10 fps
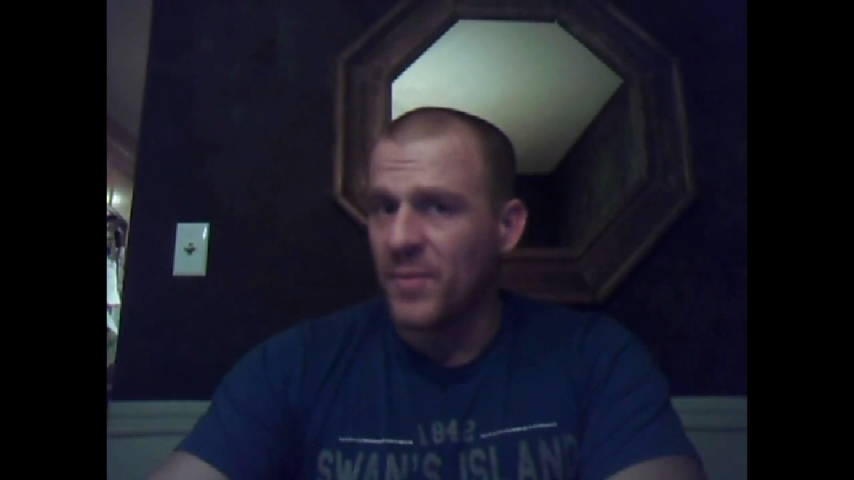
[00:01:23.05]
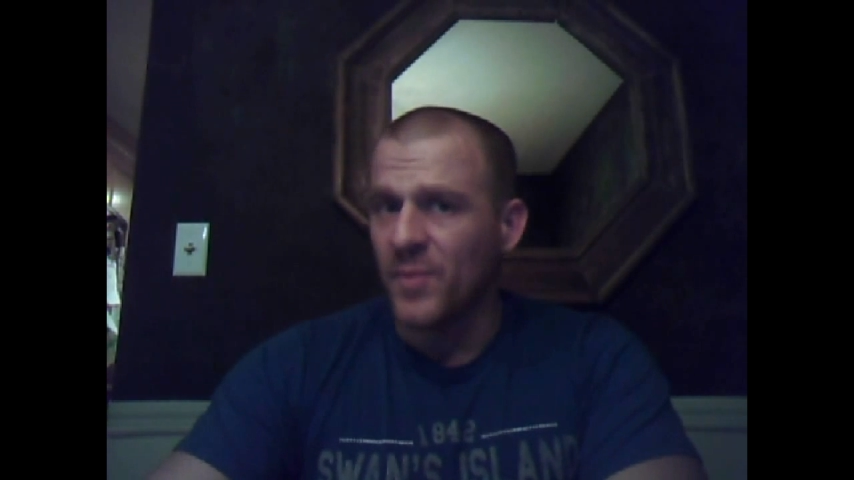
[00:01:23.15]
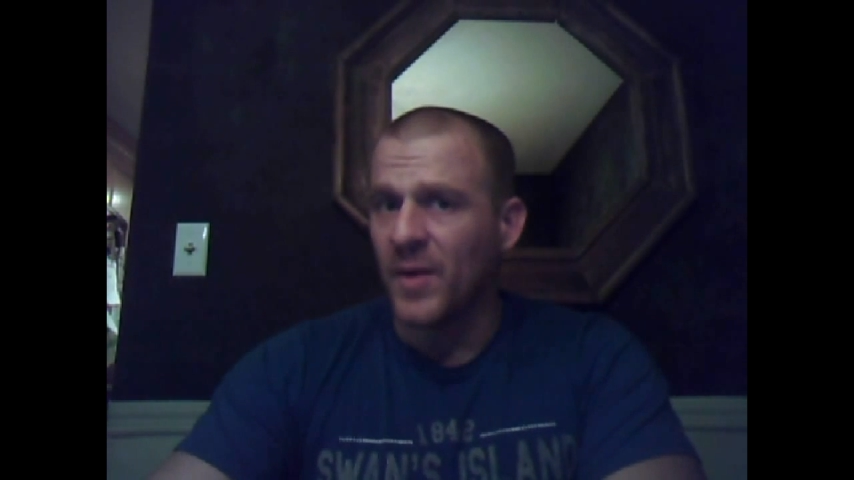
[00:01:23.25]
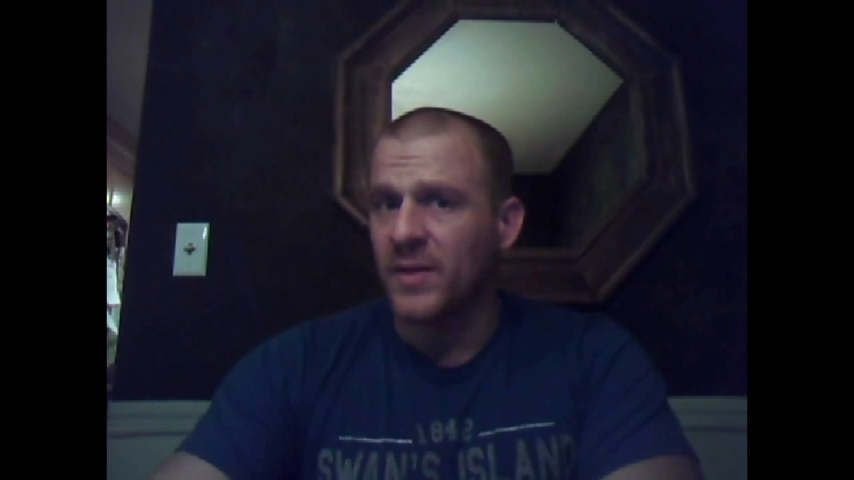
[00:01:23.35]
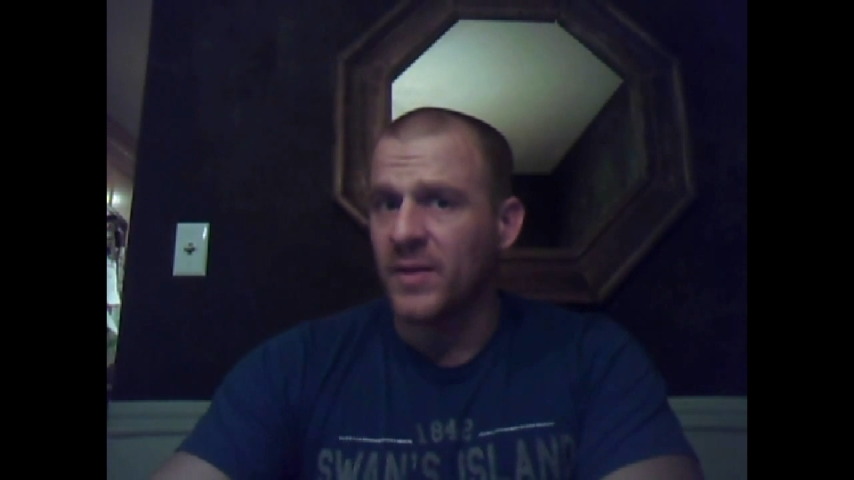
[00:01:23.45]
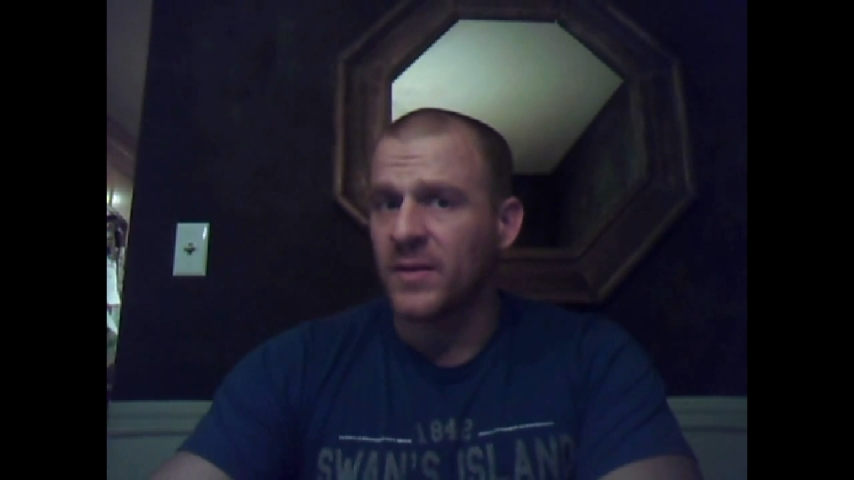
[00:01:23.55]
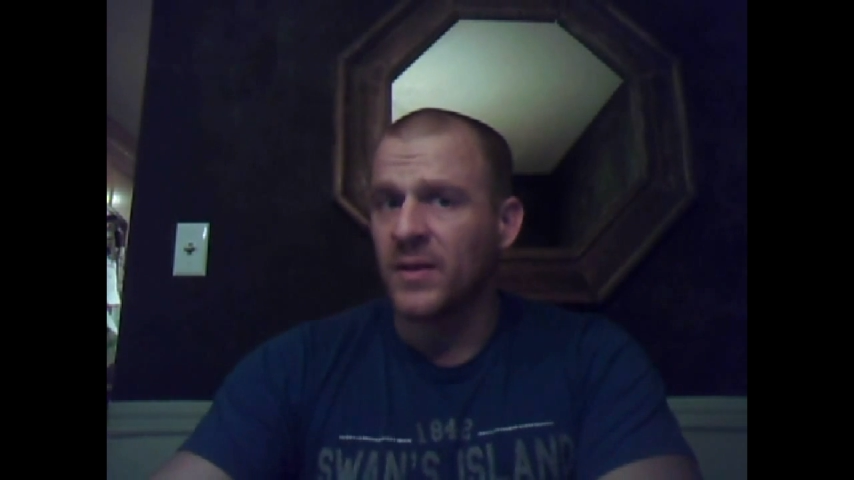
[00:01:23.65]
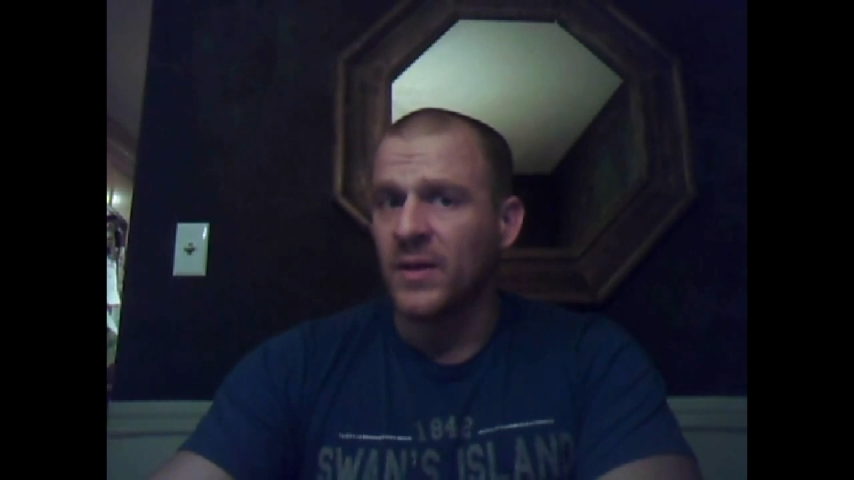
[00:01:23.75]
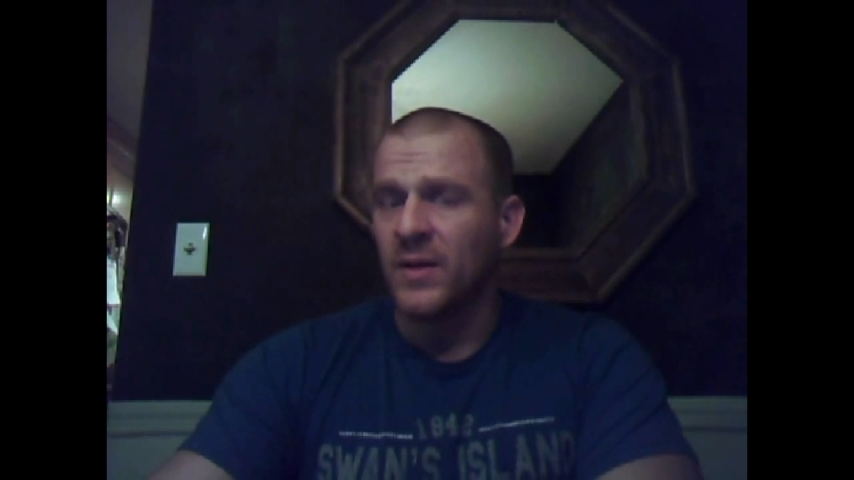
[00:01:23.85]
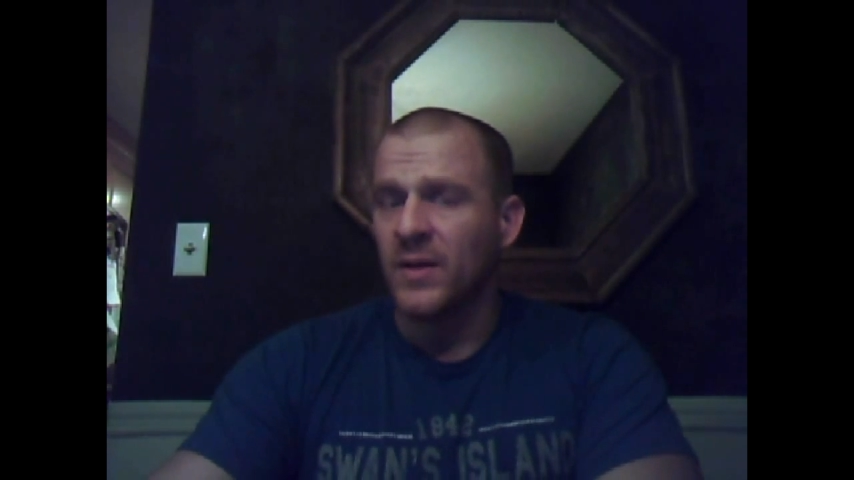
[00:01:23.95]
per month,
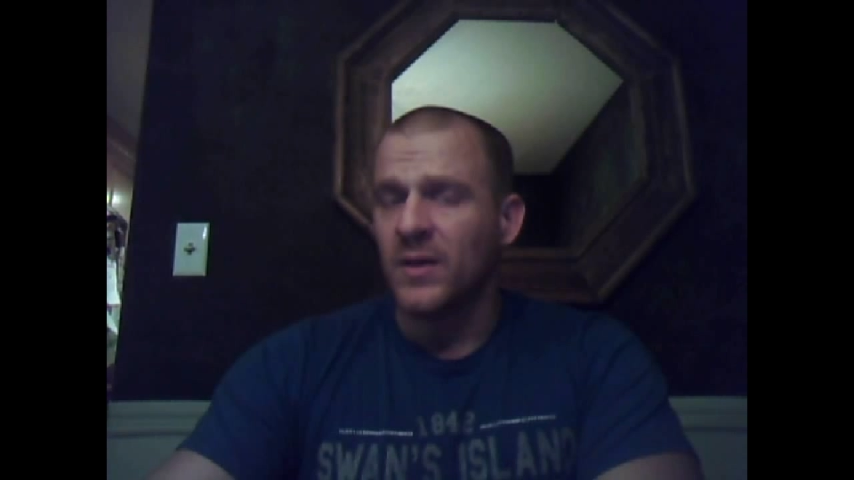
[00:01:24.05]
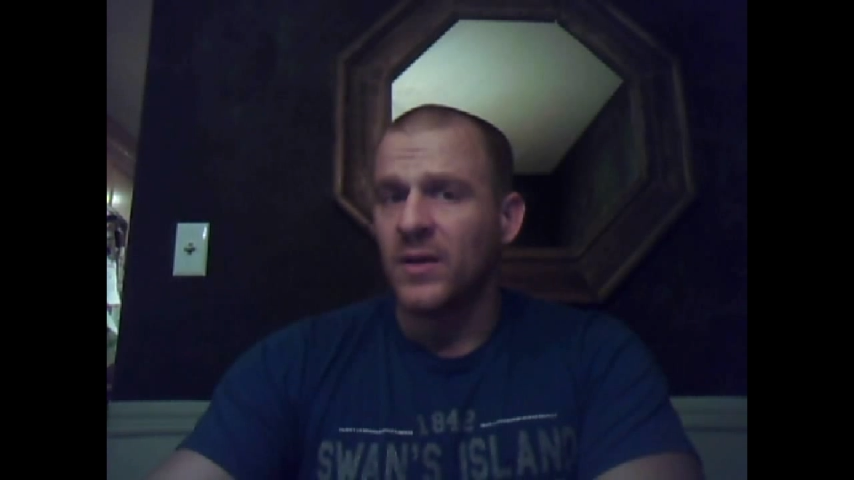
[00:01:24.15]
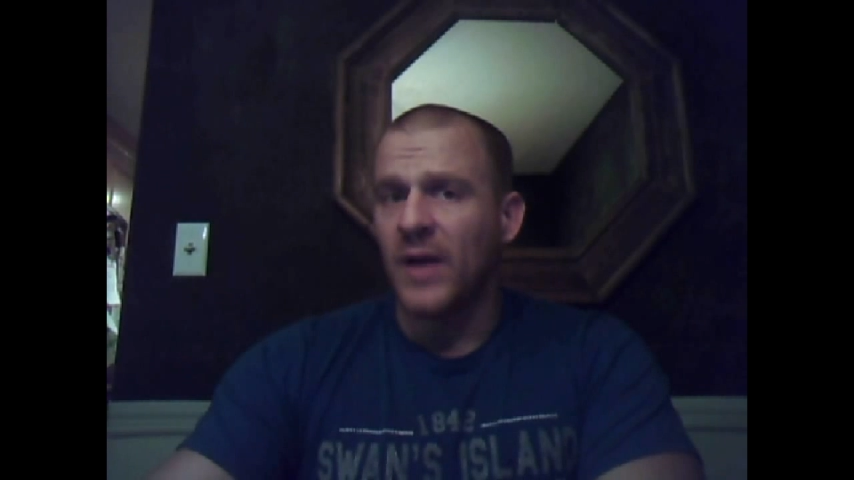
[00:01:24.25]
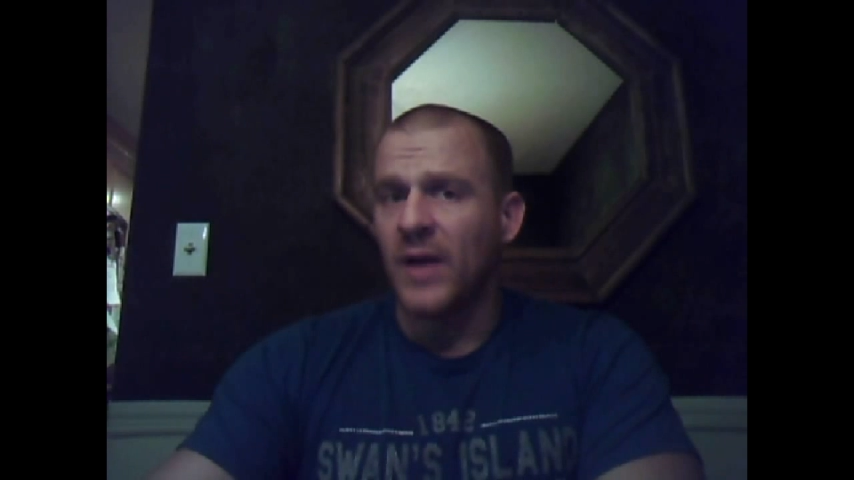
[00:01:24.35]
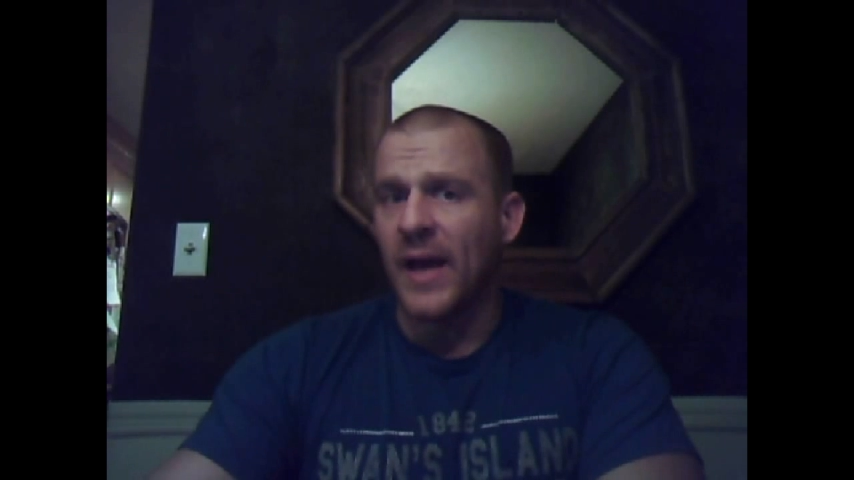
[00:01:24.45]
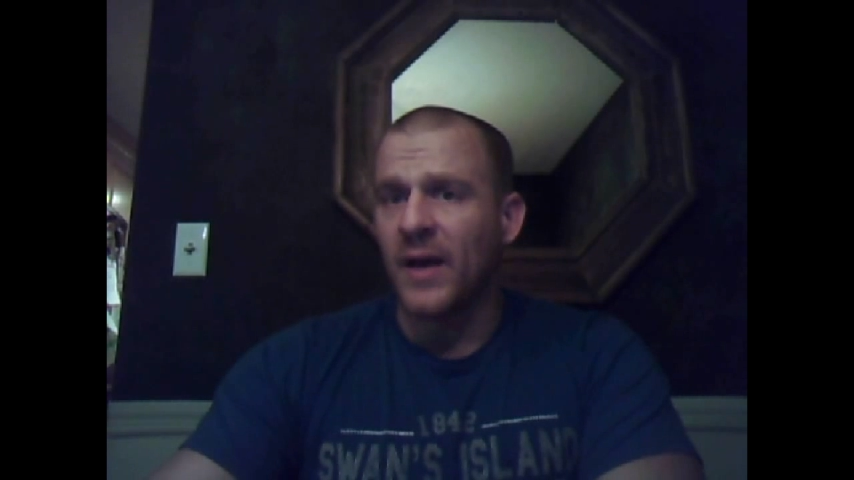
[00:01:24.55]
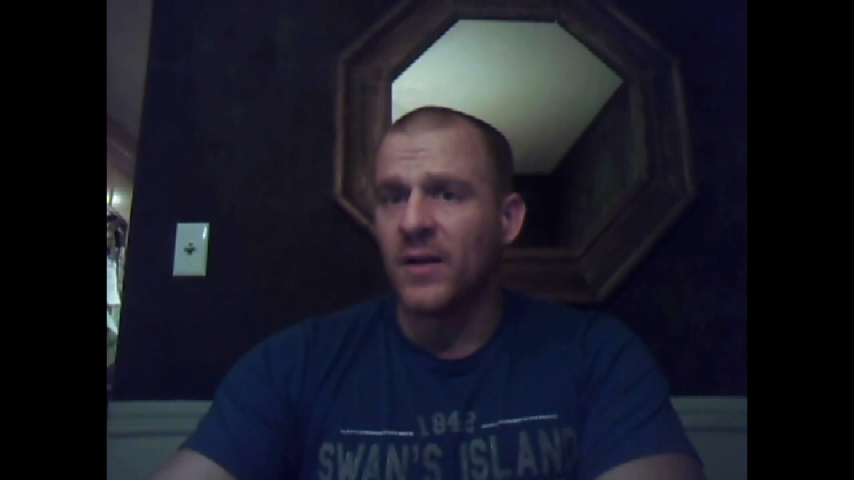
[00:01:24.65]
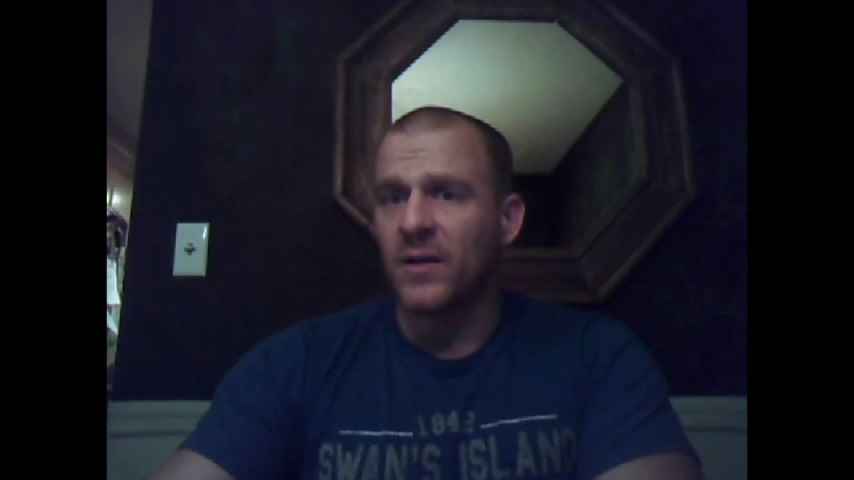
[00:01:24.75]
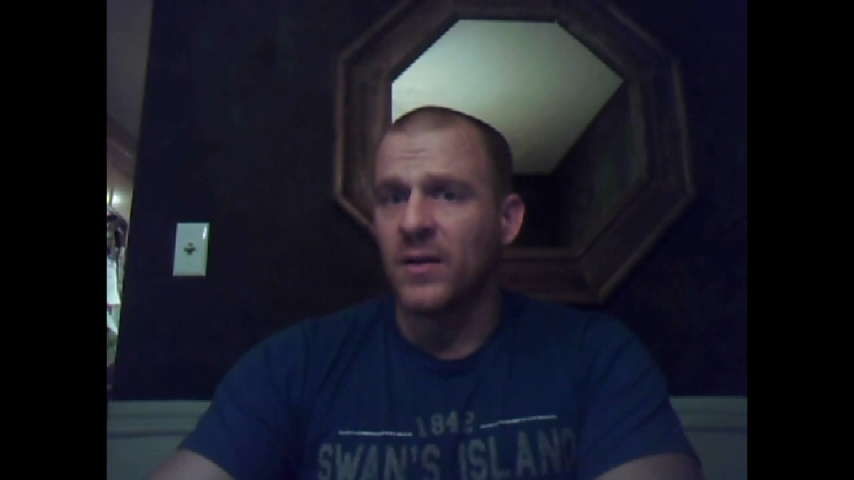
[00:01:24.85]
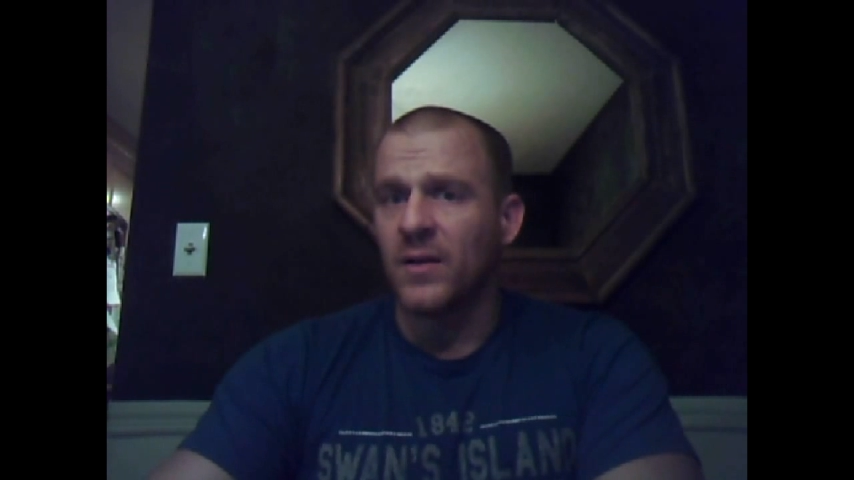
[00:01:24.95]

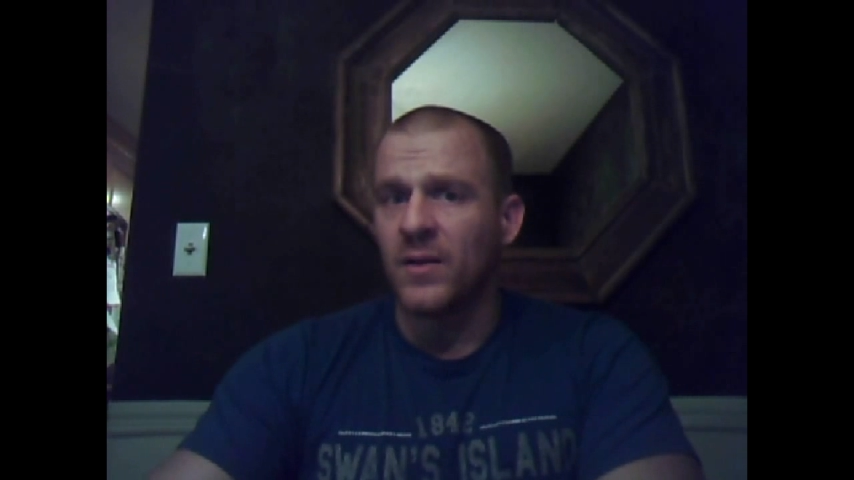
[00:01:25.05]
and